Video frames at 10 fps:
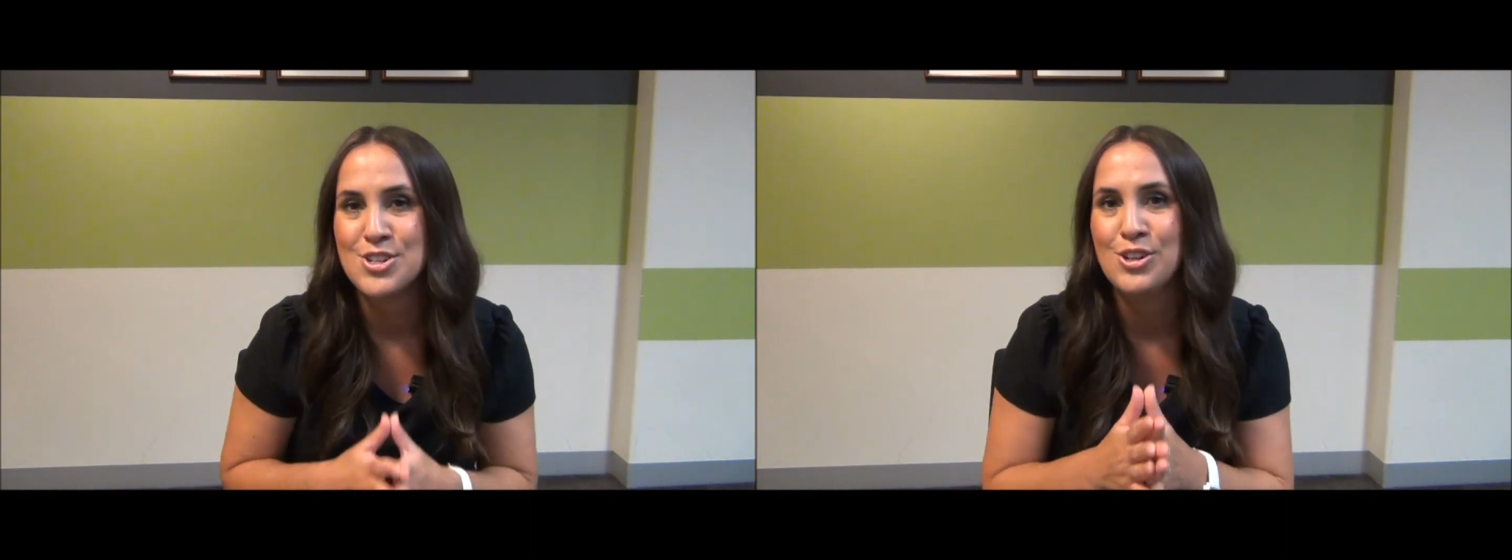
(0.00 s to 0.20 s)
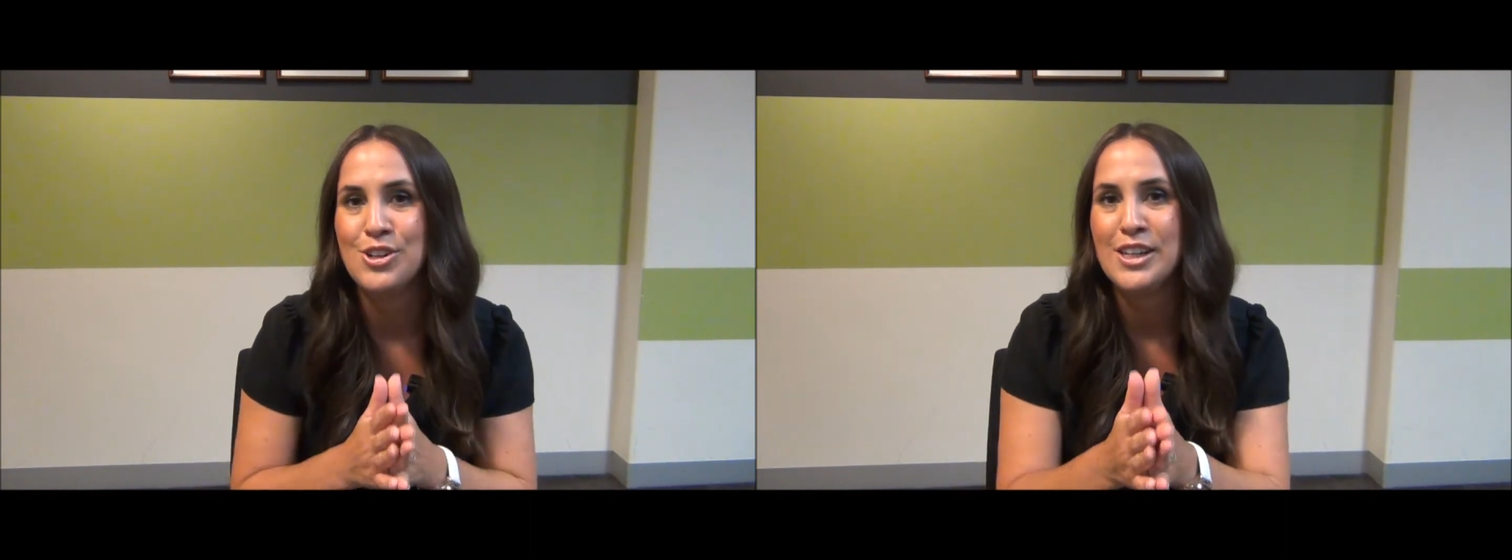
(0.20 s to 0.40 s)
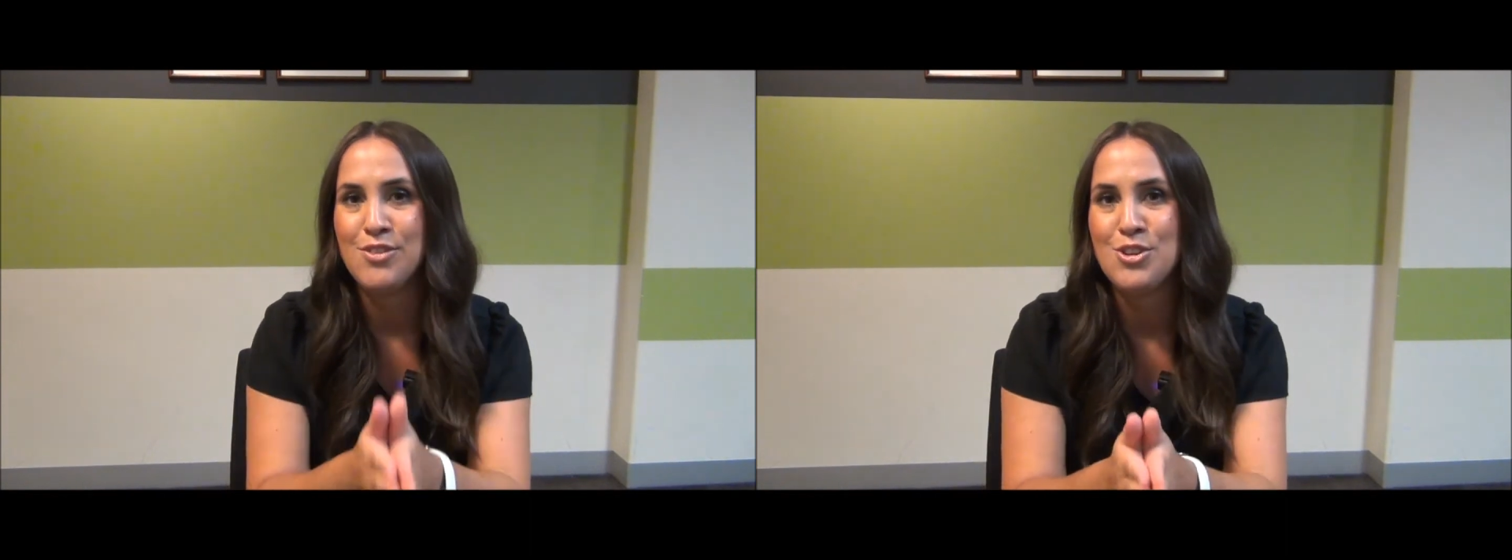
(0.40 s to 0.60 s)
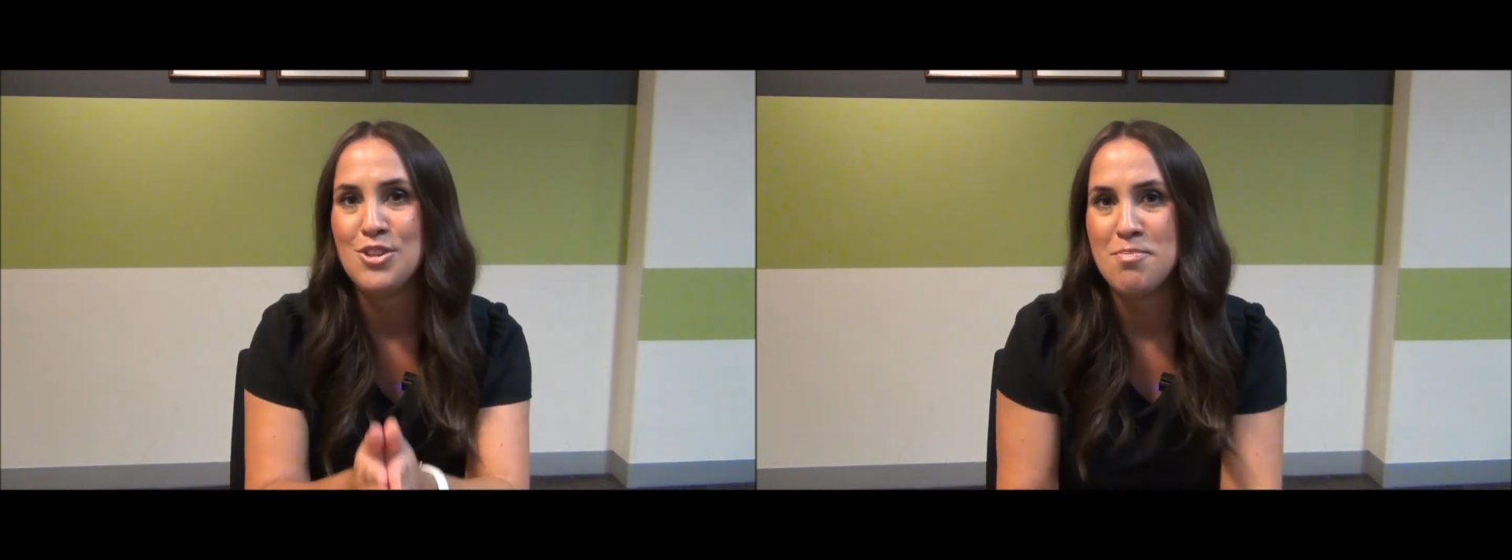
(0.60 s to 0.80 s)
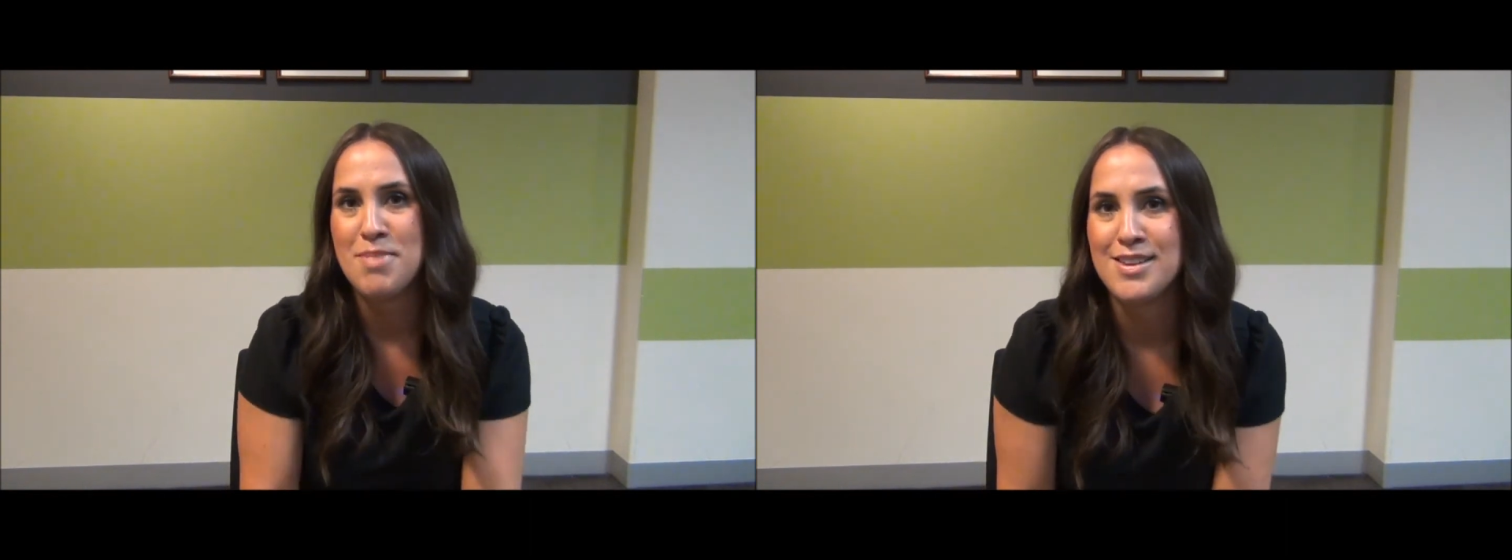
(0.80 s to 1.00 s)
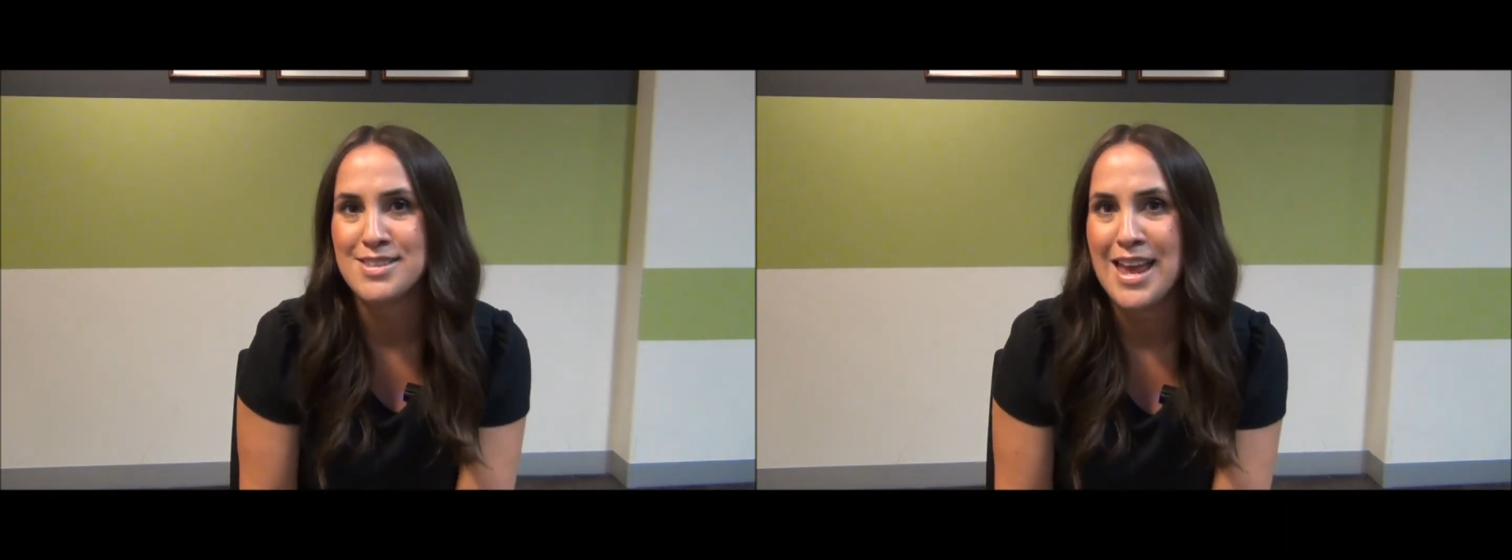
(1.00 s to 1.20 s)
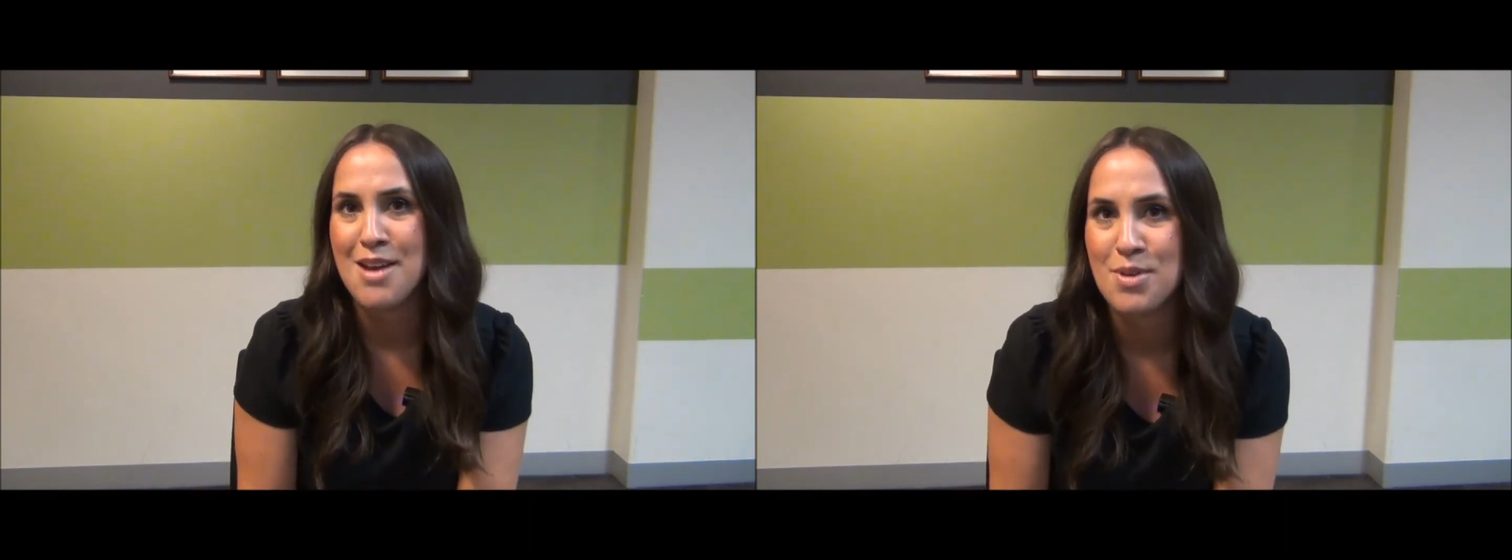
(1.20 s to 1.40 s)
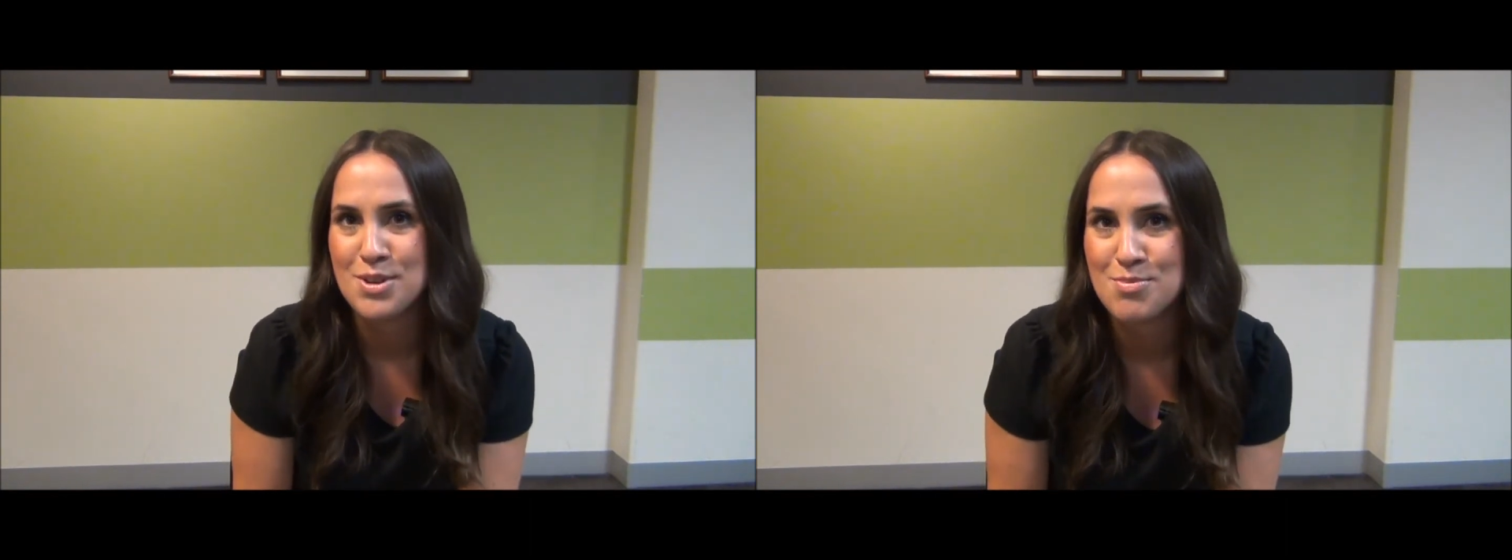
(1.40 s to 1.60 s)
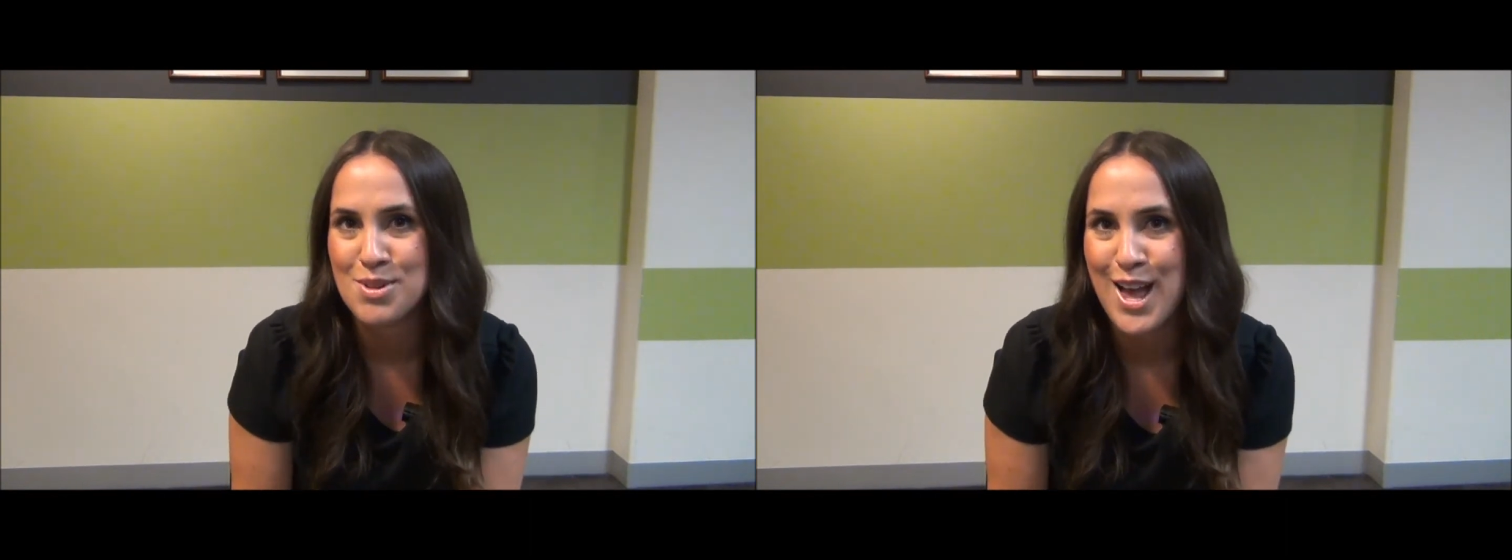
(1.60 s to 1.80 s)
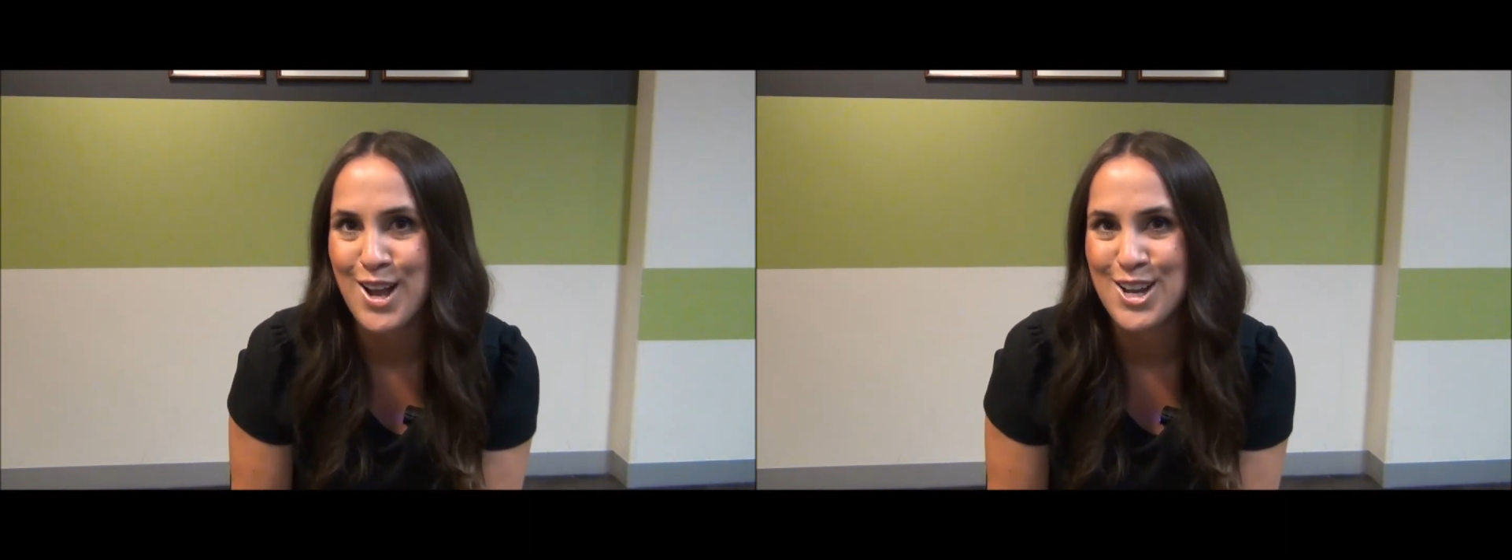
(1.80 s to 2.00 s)
to give you the best
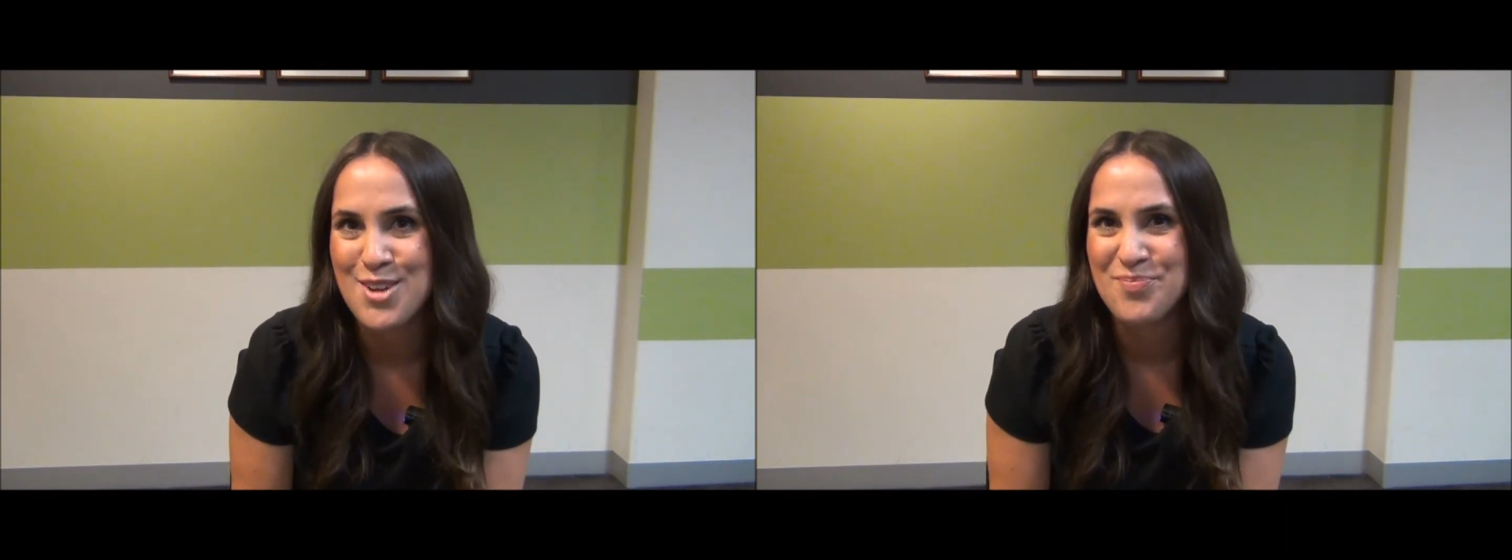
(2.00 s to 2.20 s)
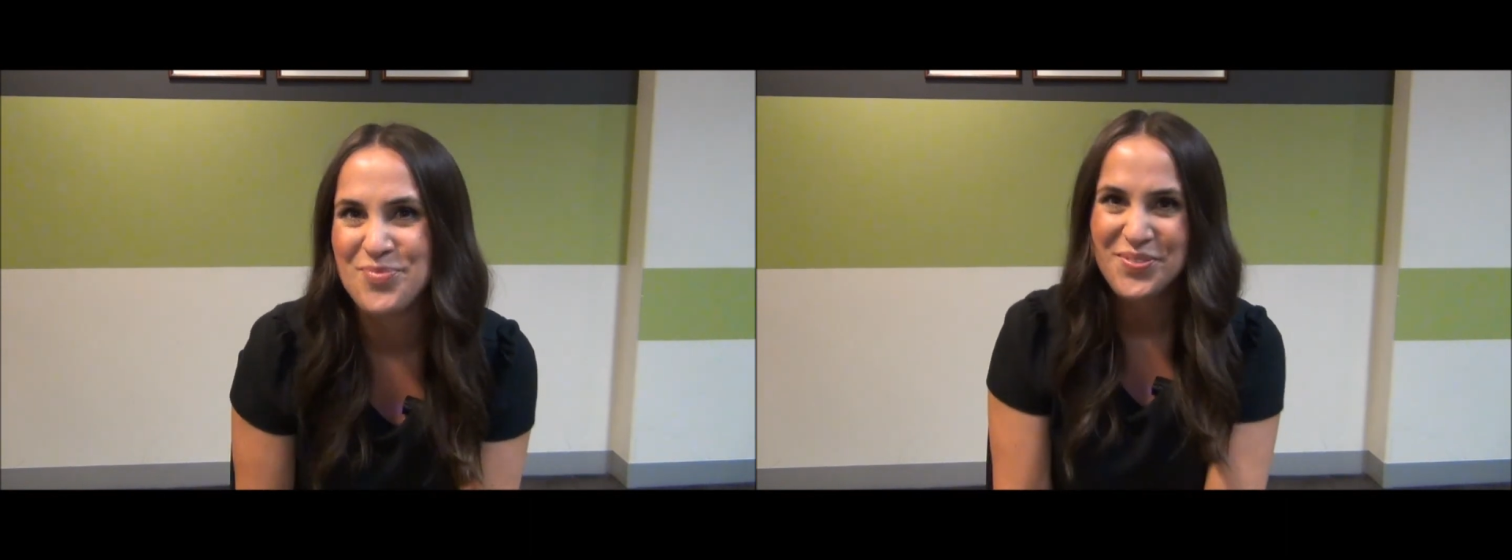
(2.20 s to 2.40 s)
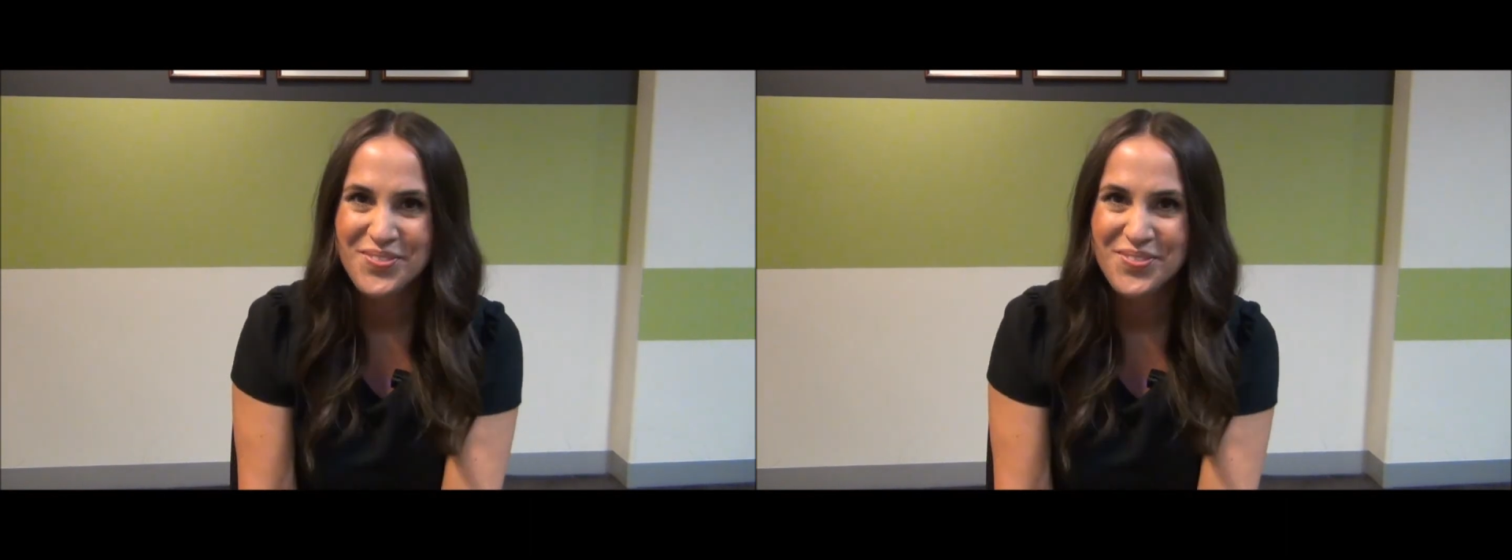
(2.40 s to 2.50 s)
possible outcome.